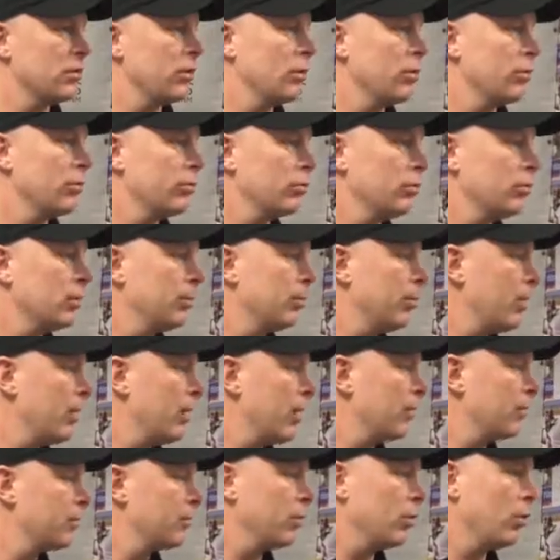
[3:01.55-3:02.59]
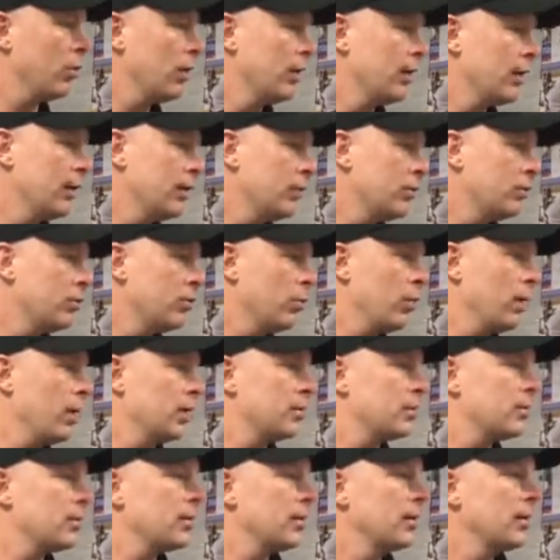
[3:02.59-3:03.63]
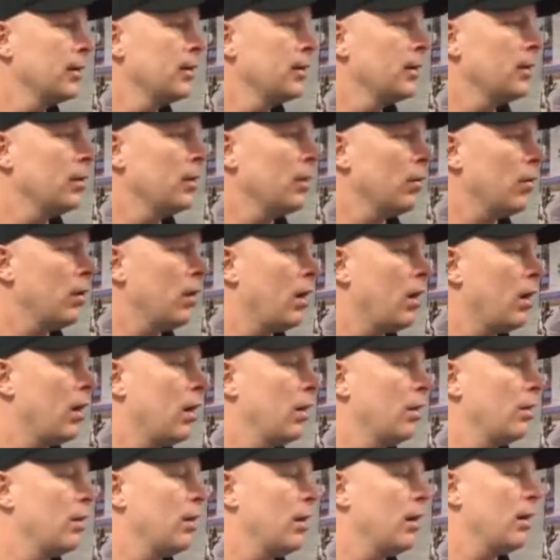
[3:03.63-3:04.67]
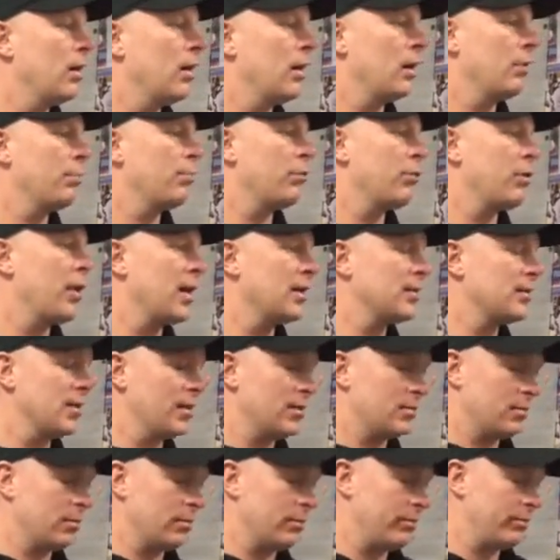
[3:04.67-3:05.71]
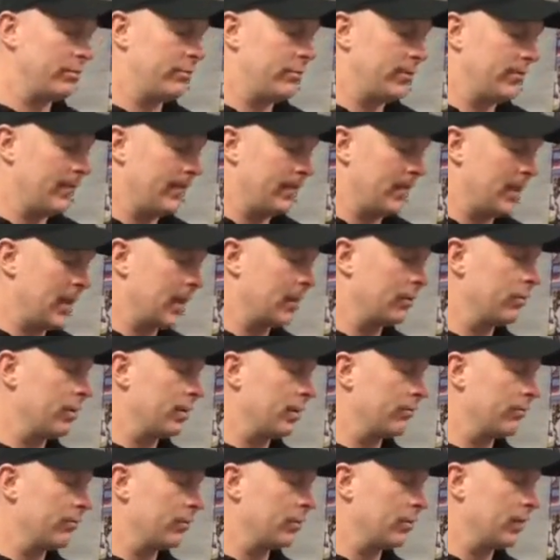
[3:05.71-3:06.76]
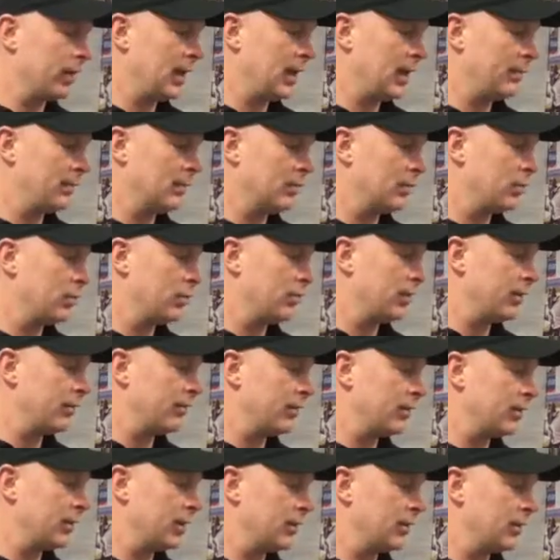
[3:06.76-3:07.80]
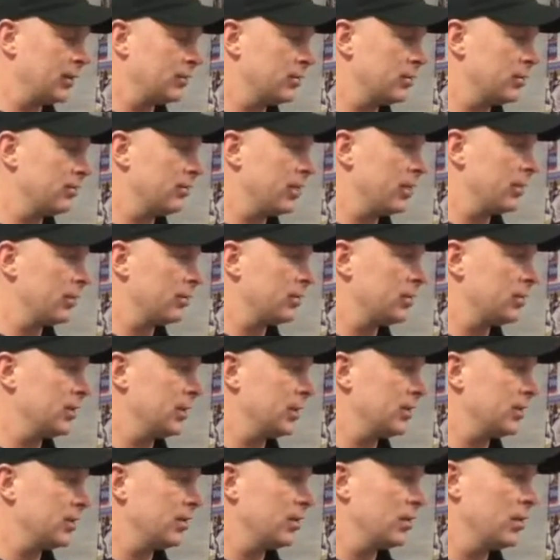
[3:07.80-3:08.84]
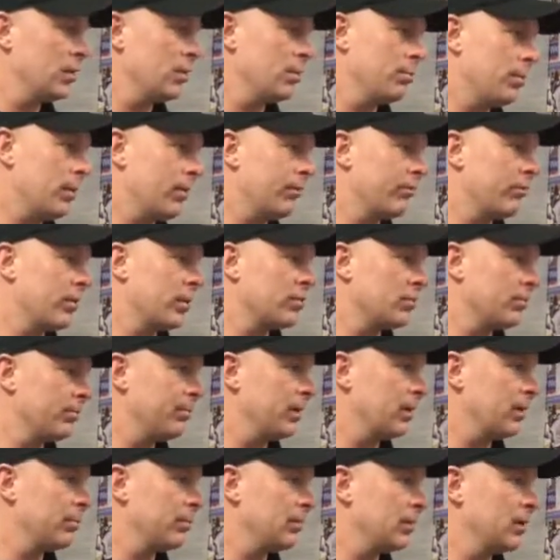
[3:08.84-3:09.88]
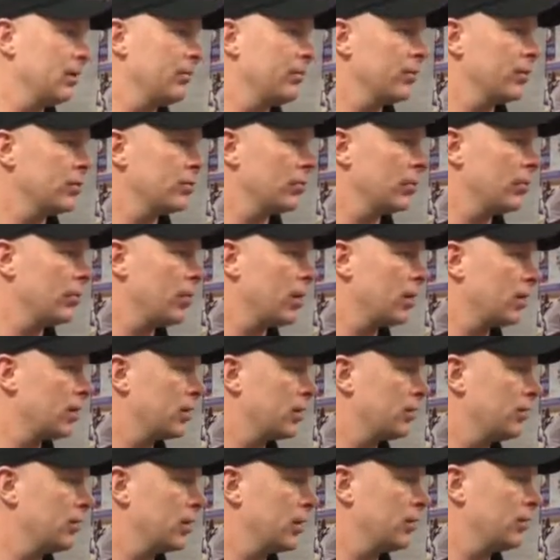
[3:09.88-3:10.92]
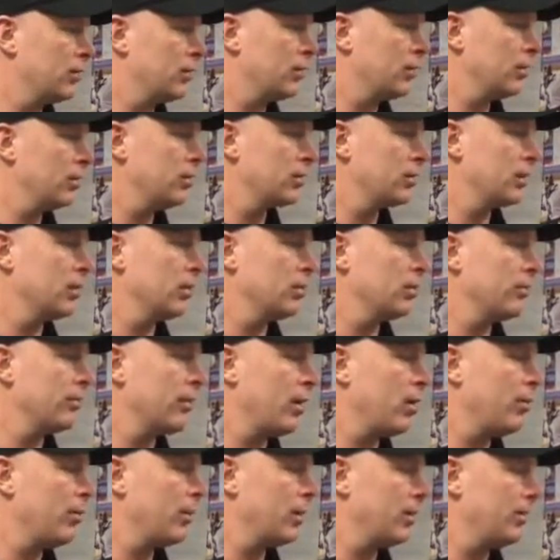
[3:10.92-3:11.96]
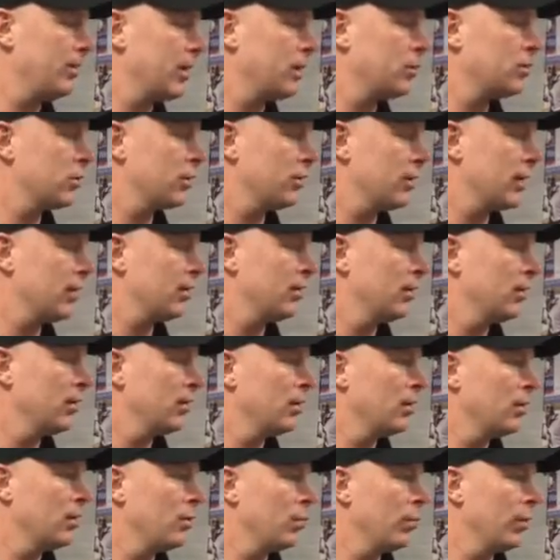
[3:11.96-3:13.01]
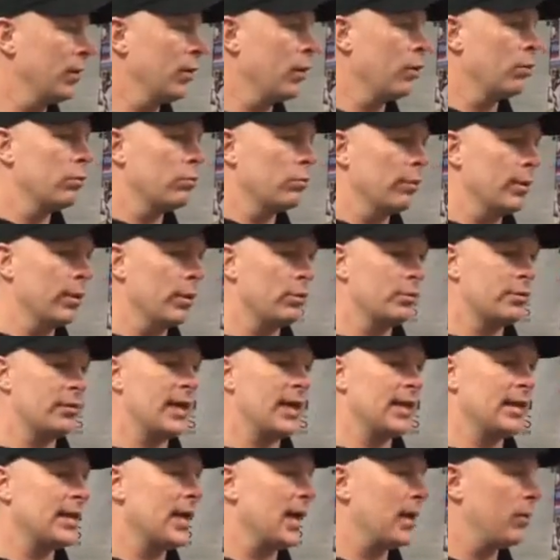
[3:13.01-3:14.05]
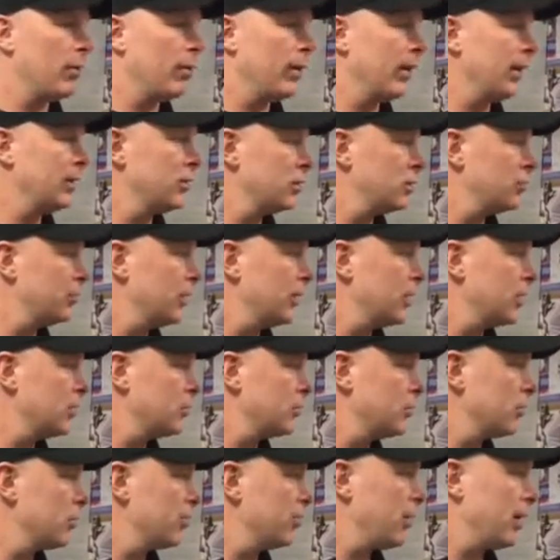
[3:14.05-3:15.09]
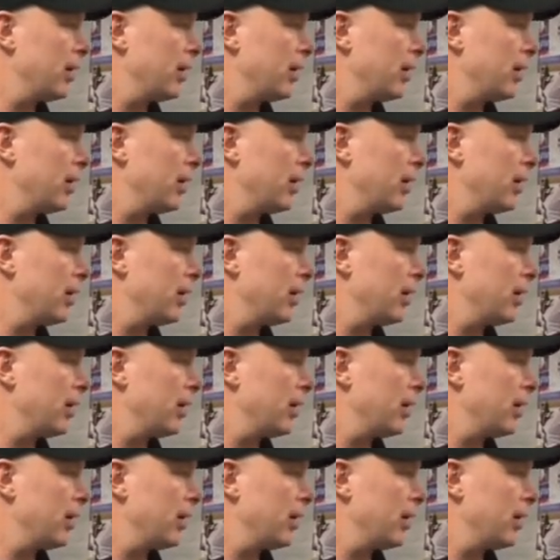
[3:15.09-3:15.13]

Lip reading: you go through the playoffs. So to us, our process of getting ready for a game is no different than it is in the regular season. But for us, a big belief is we want to continue the skill development and make sure that we don't take that away just because we're in the